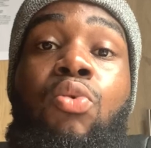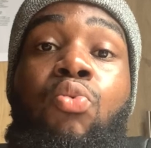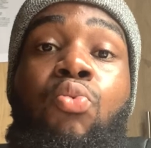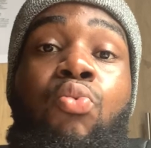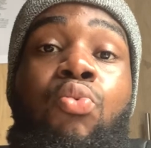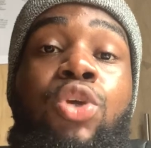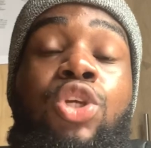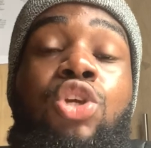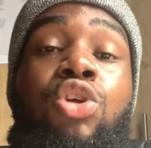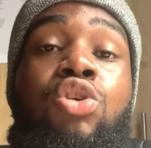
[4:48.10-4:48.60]

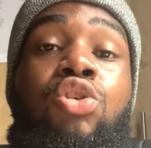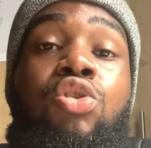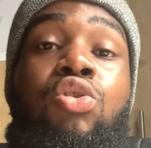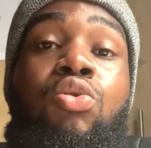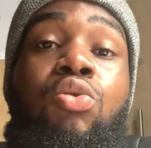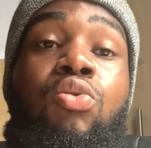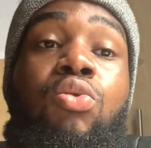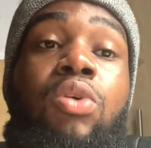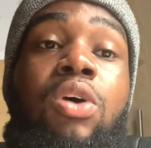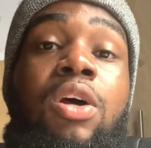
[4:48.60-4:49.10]
we used
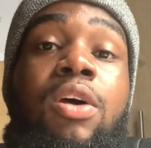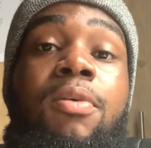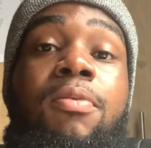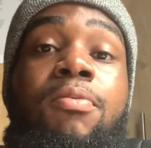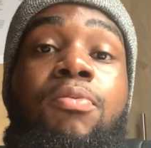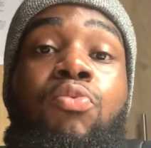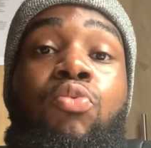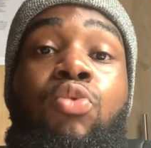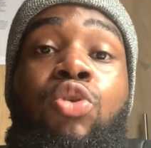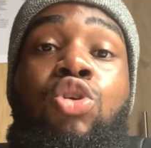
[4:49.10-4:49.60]
to
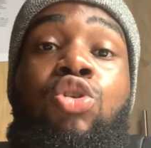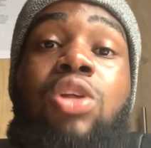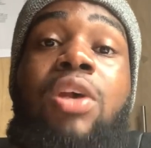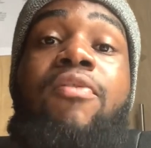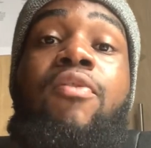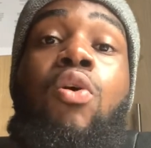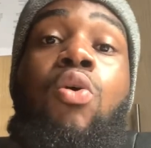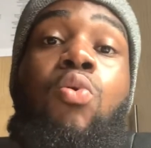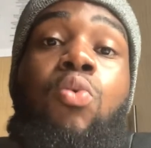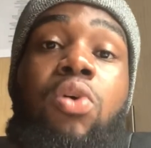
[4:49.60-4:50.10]
have
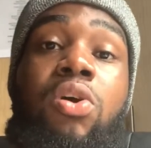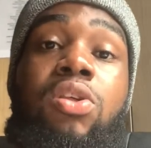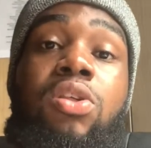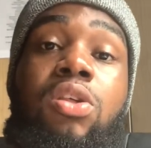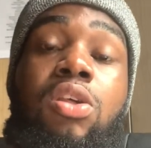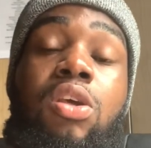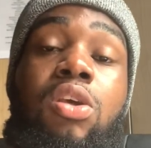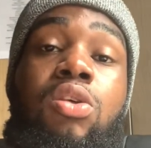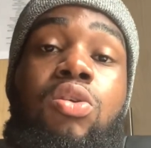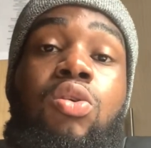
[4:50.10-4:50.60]

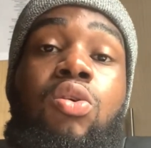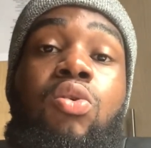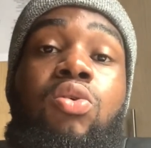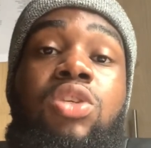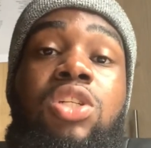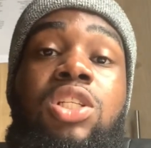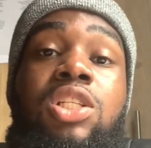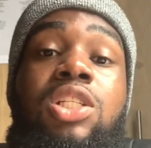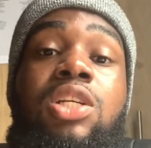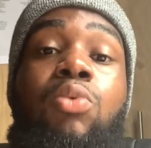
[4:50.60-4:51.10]
homeworks. So the
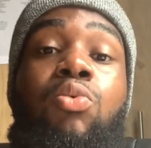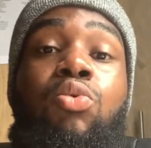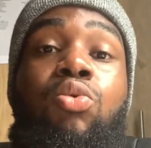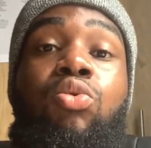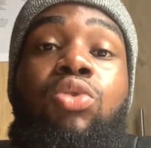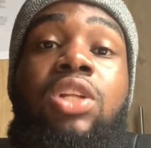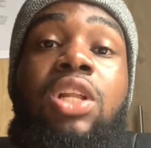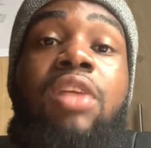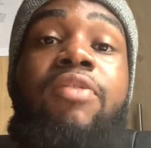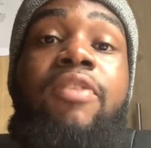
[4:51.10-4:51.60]
teacher
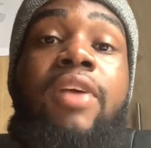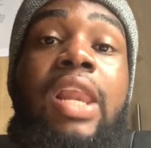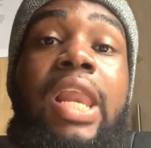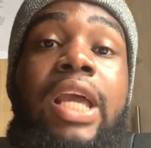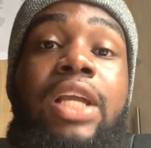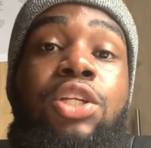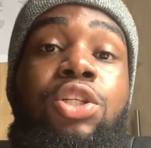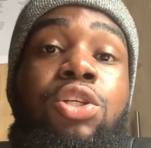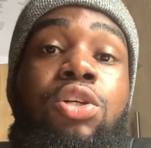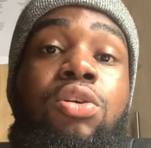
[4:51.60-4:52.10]
would deliver a
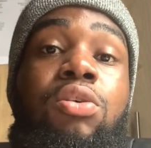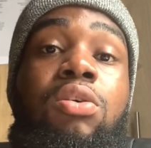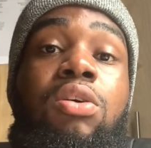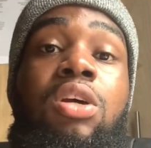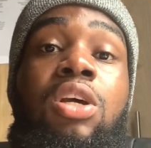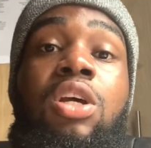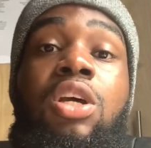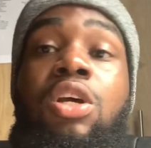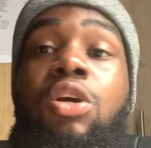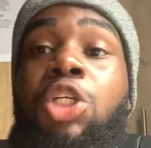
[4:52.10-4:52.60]
lecture,
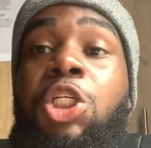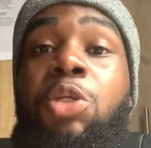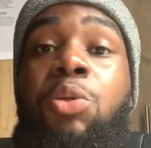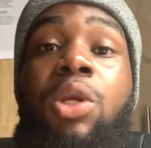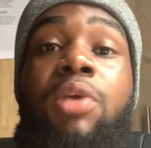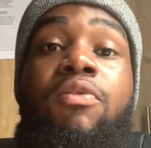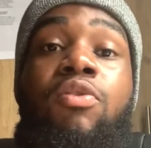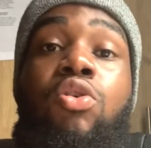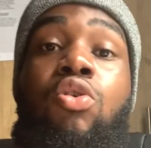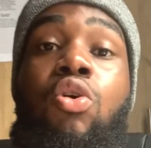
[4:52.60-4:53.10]
she'll
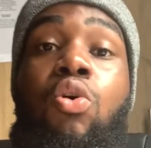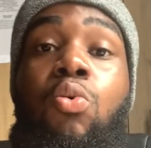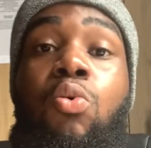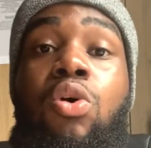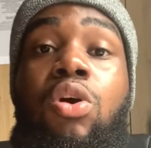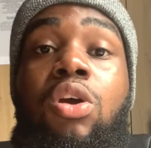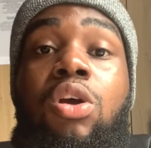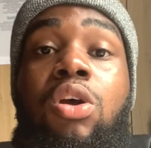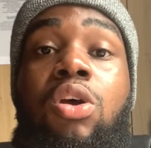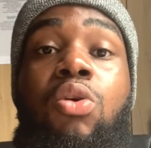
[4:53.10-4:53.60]
give us
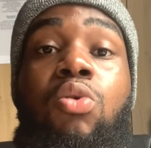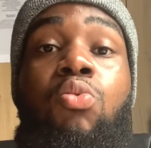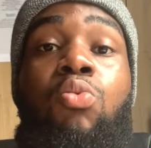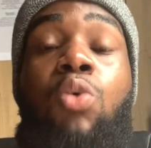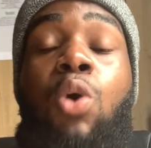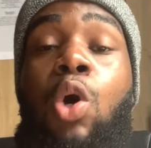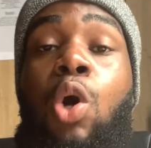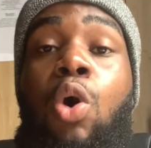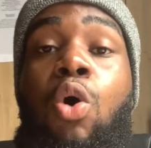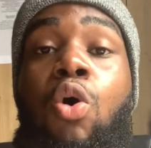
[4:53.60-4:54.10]
homework,
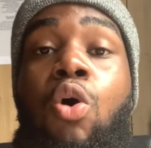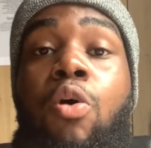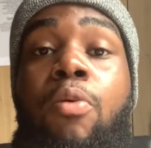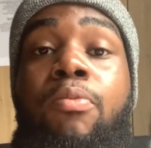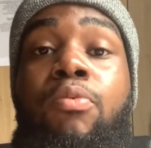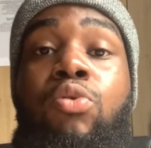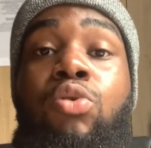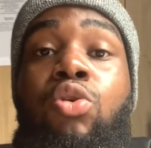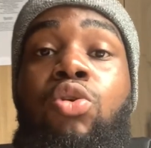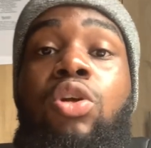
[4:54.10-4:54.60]
we'll go
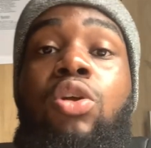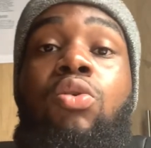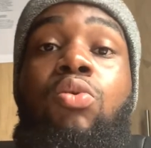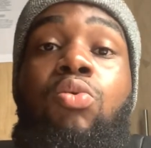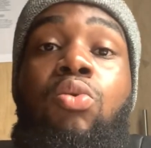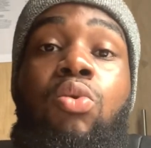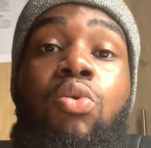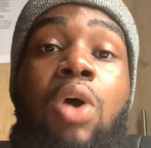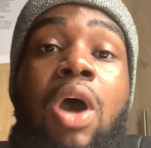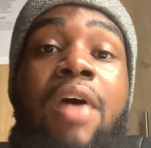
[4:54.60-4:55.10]
home,
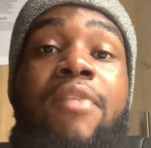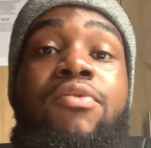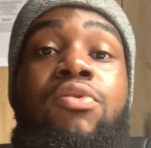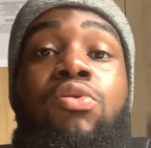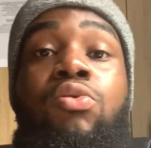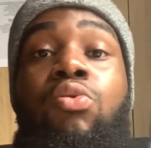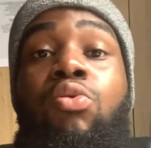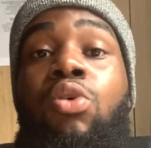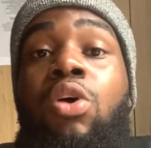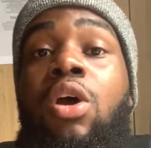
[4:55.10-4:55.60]
we'll have
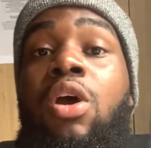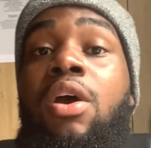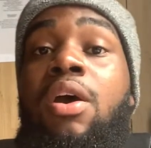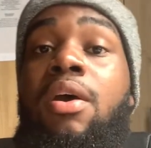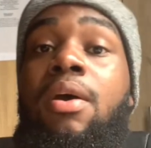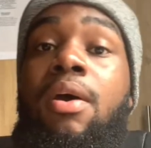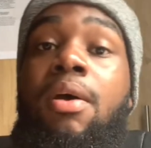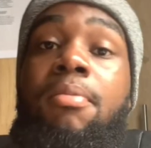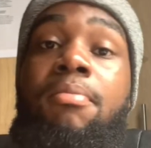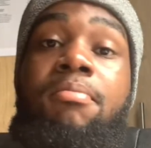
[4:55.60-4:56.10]
to
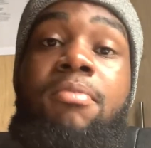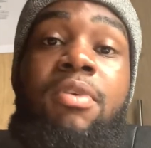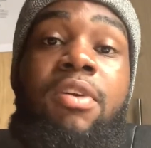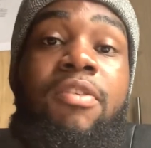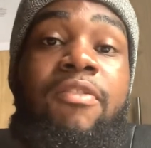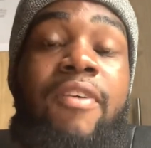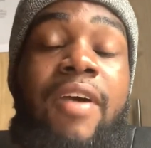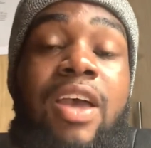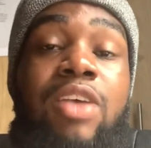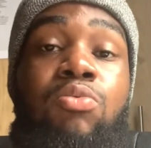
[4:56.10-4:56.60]

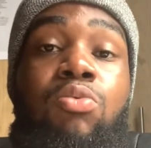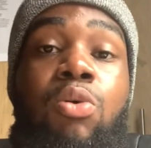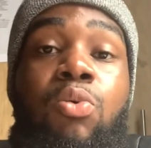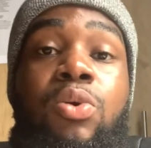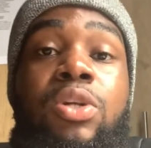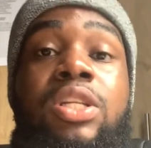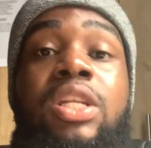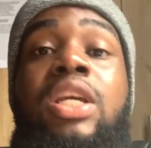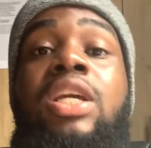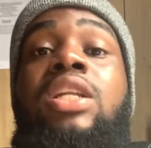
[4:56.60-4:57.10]
revise what we
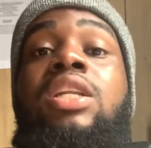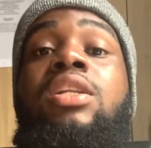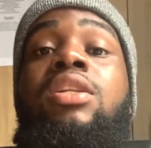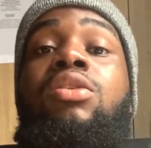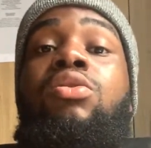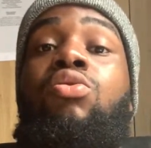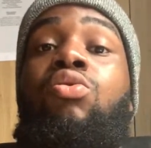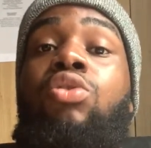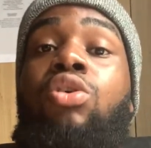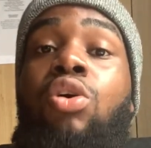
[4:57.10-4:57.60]
did,
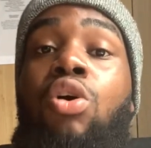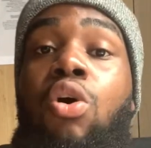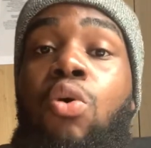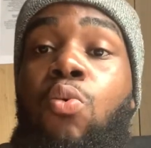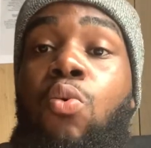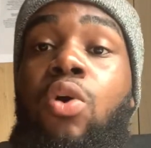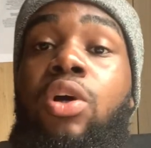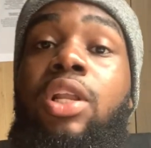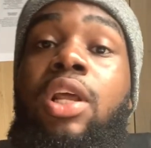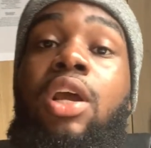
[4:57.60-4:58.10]
do the
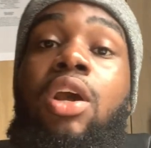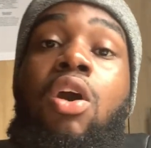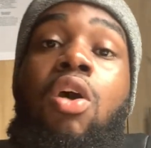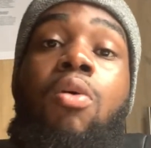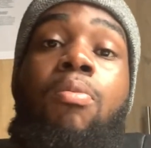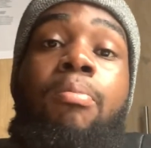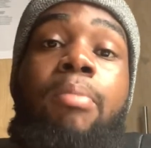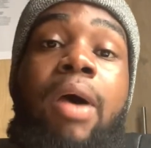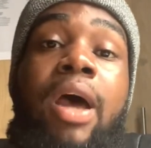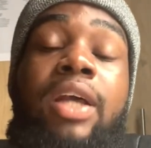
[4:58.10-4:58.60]
homework, then
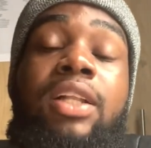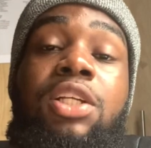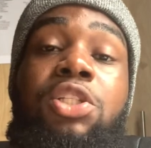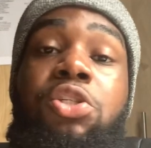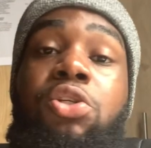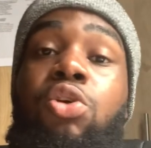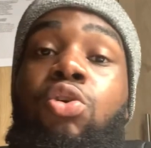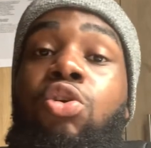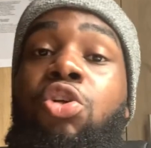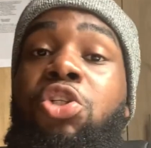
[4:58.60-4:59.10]
come back. Then
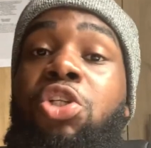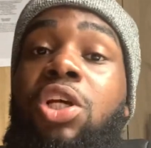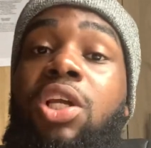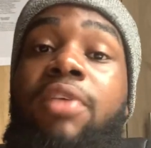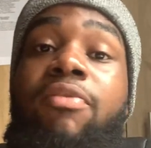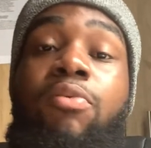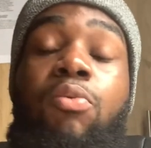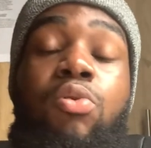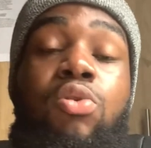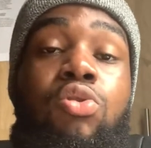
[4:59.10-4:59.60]
she's going to check
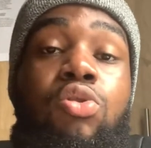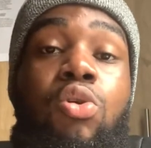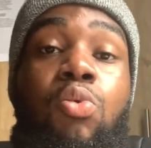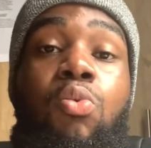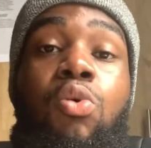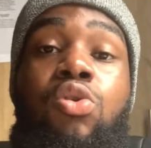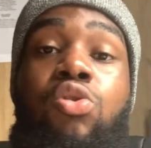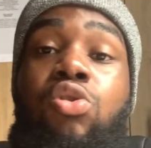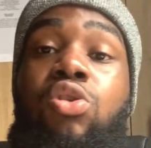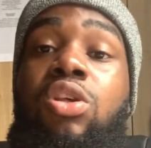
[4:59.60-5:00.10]
everyone's
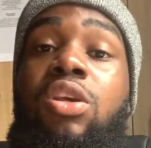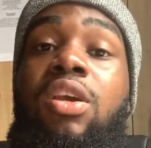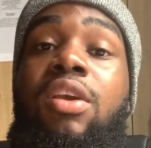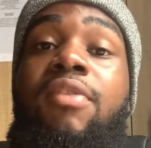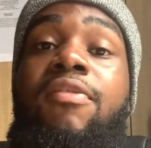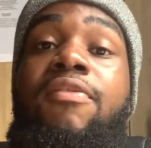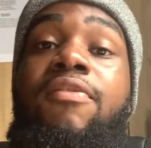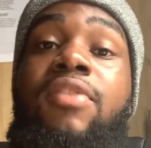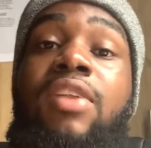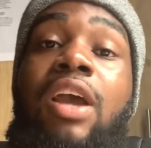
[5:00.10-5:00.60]
homework to see
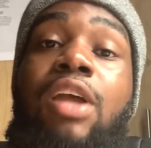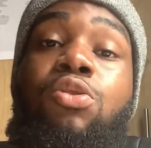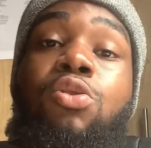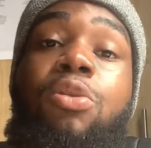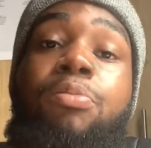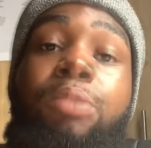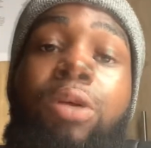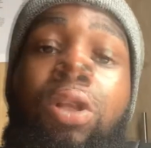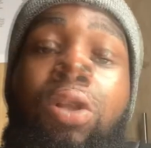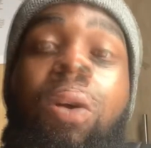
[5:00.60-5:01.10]
if they're actually
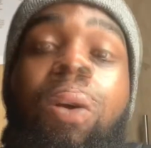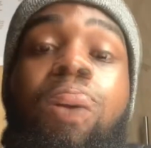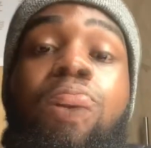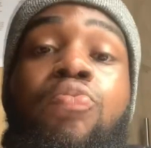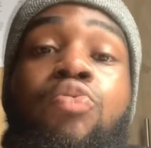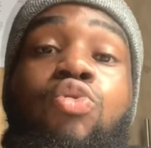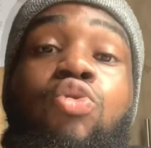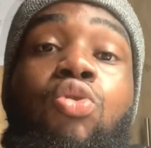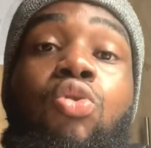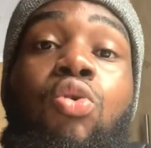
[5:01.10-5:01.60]
being done.
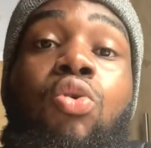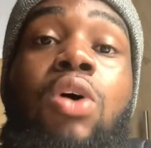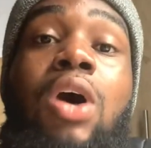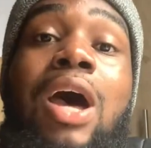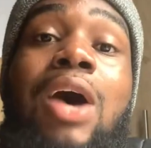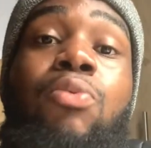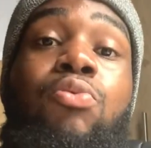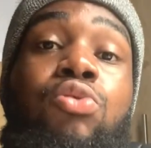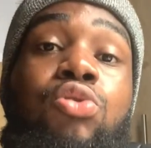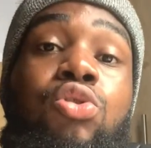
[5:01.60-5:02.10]
So
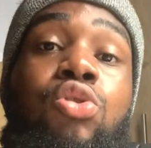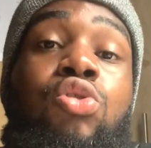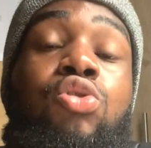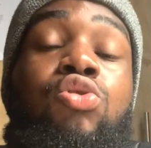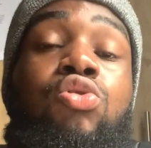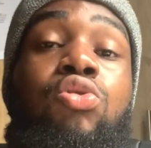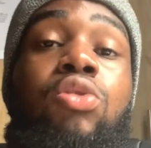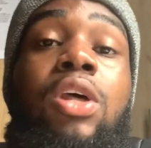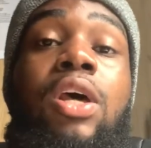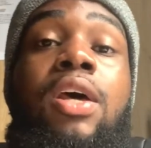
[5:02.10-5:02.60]
I was
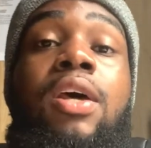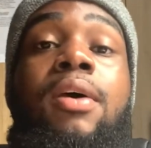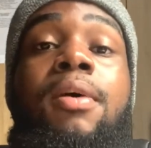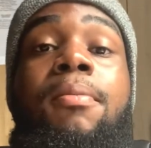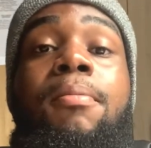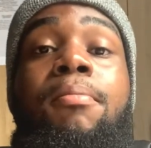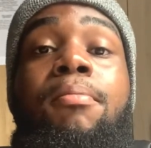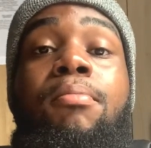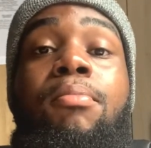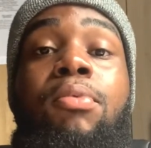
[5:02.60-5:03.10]
used to that.
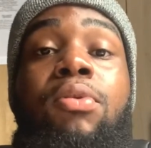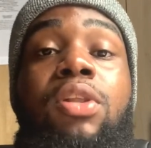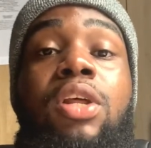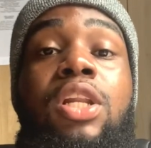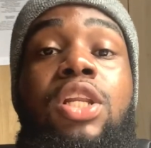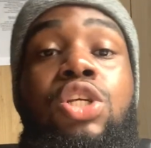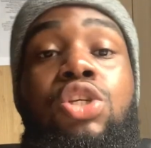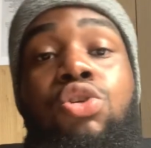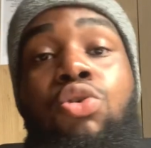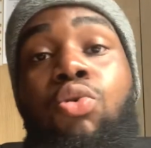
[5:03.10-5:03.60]
But then
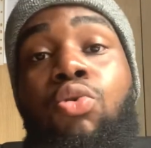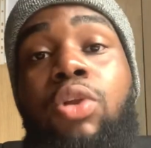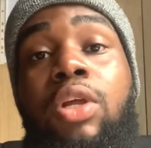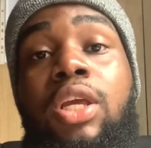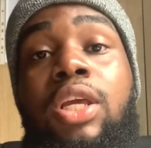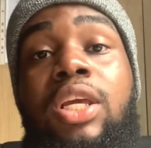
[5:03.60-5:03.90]
in uni,